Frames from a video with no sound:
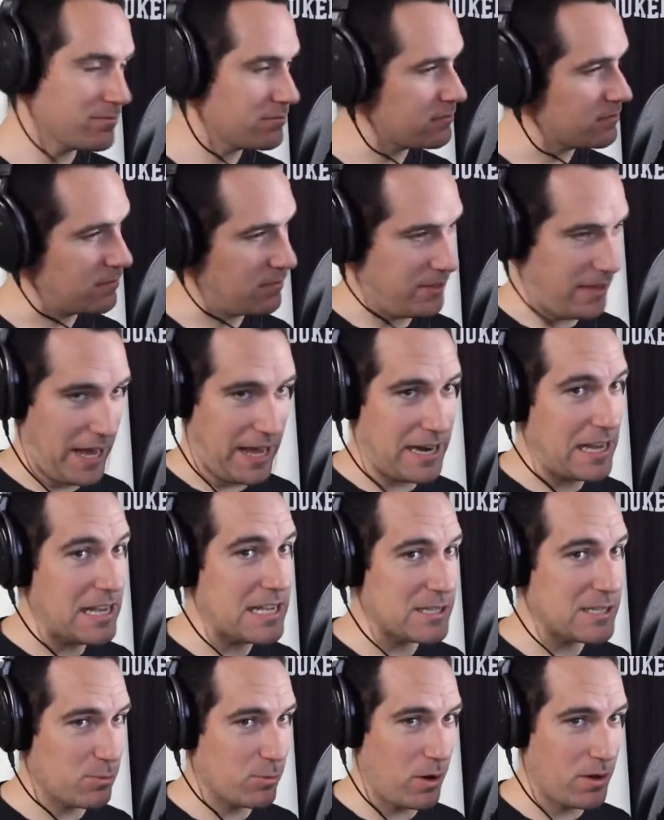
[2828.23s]
that
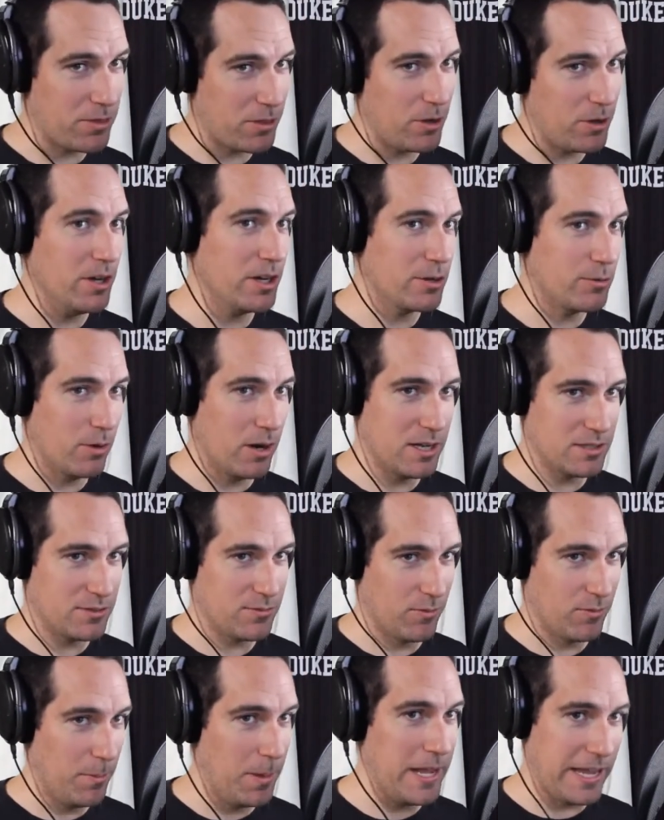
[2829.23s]
is what the hook was
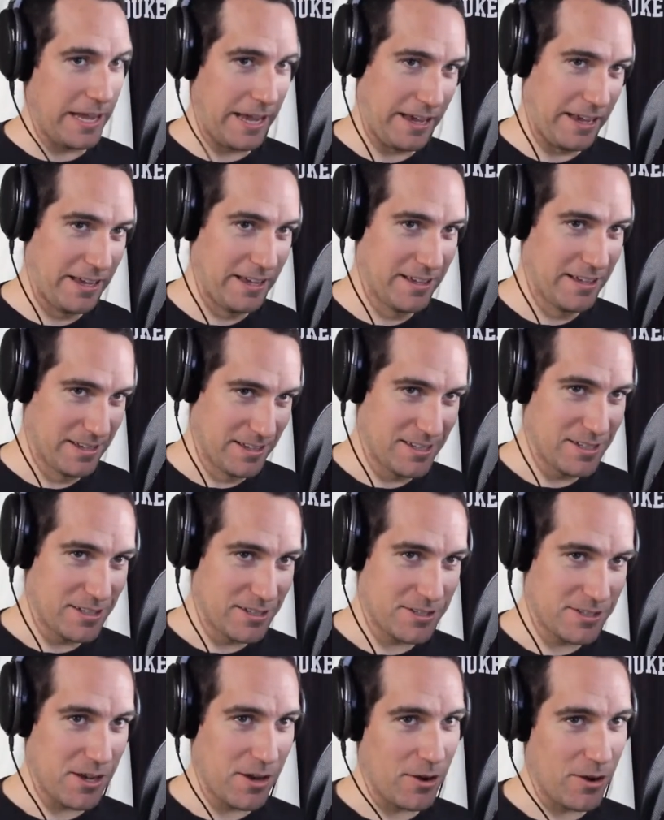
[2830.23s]
for me.
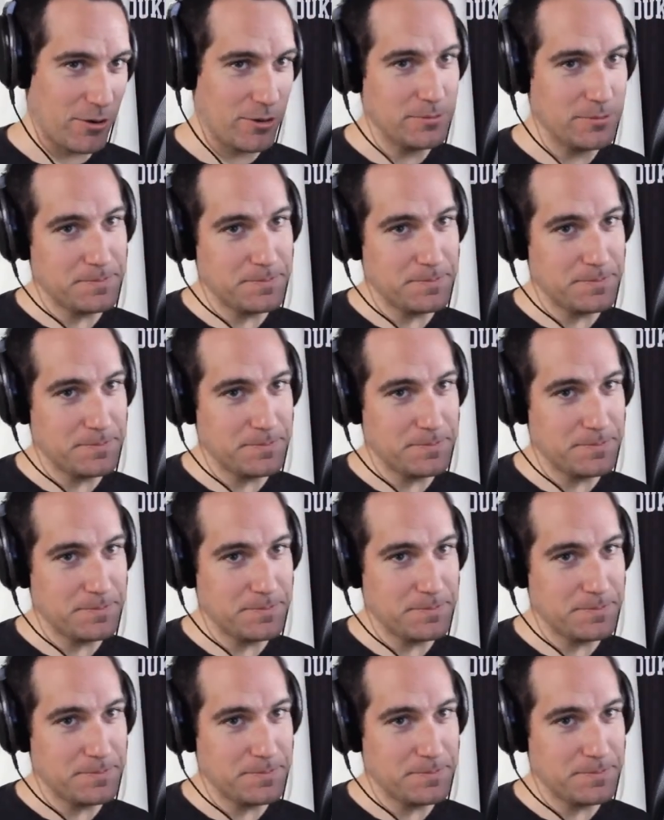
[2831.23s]
So